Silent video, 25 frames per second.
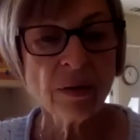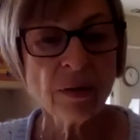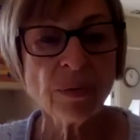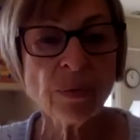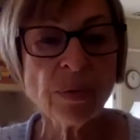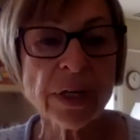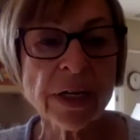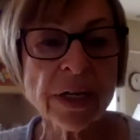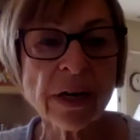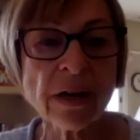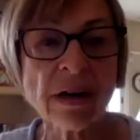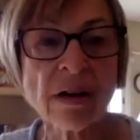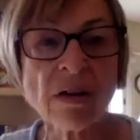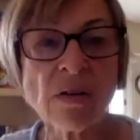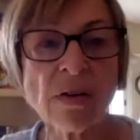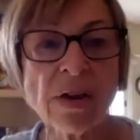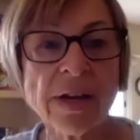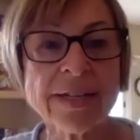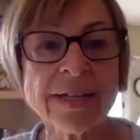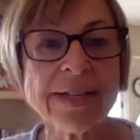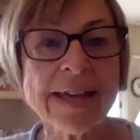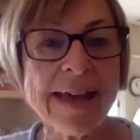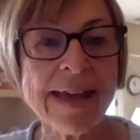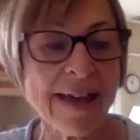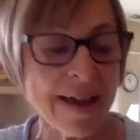We are
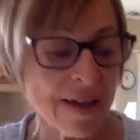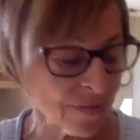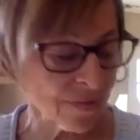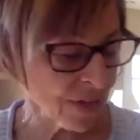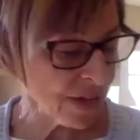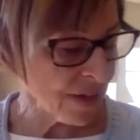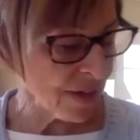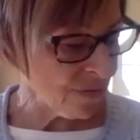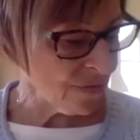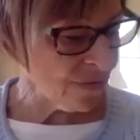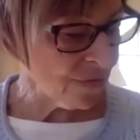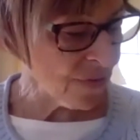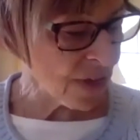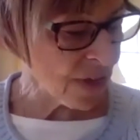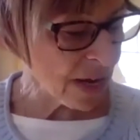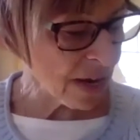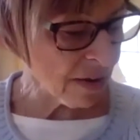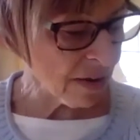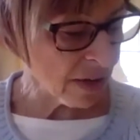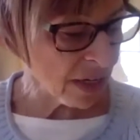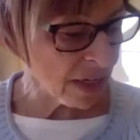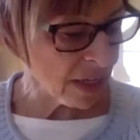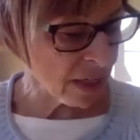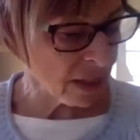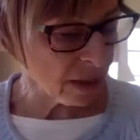going to have a
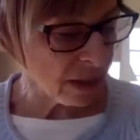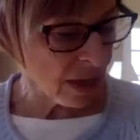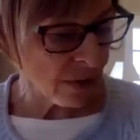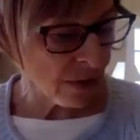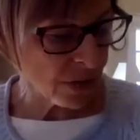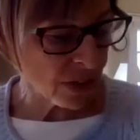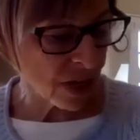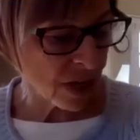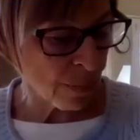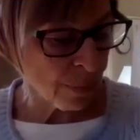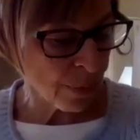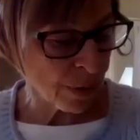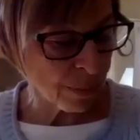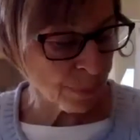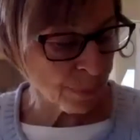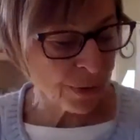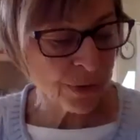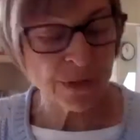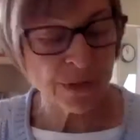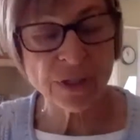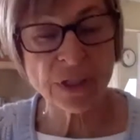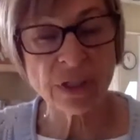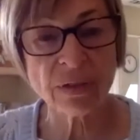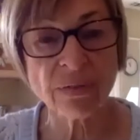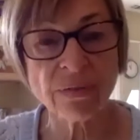very close up and
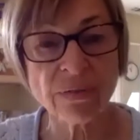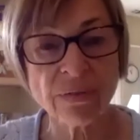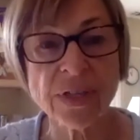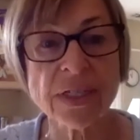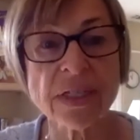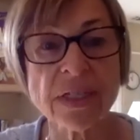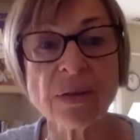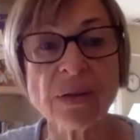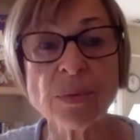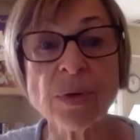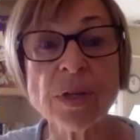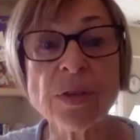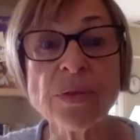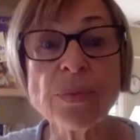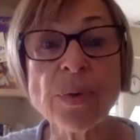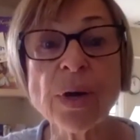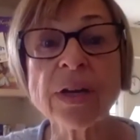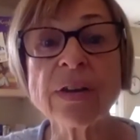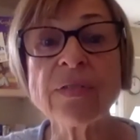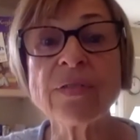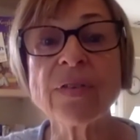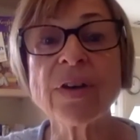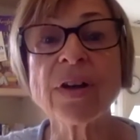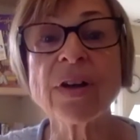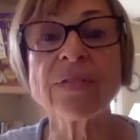personal visit with
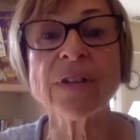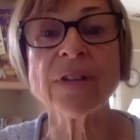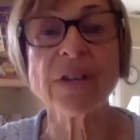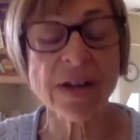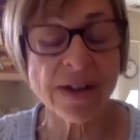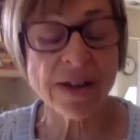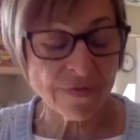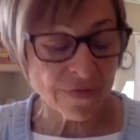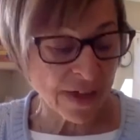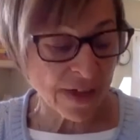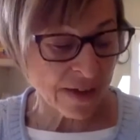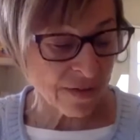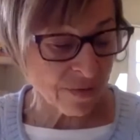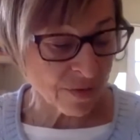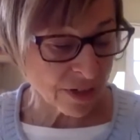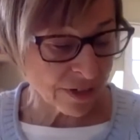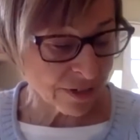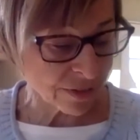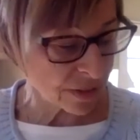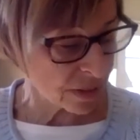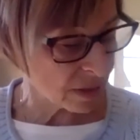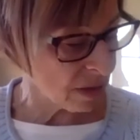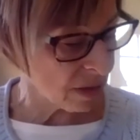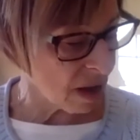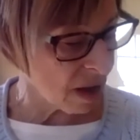one of our very favorite
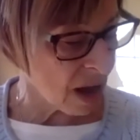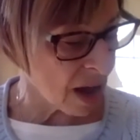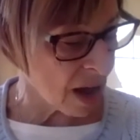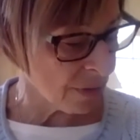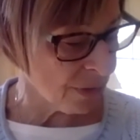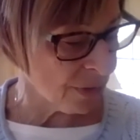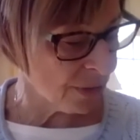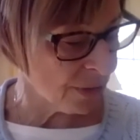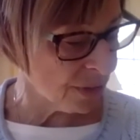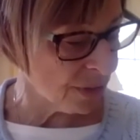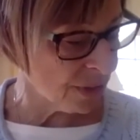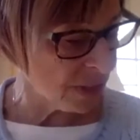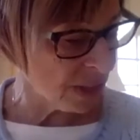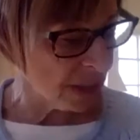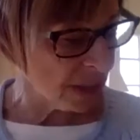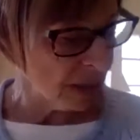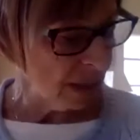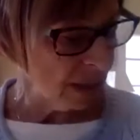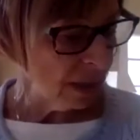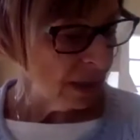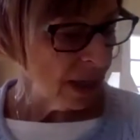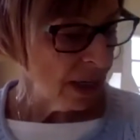authors.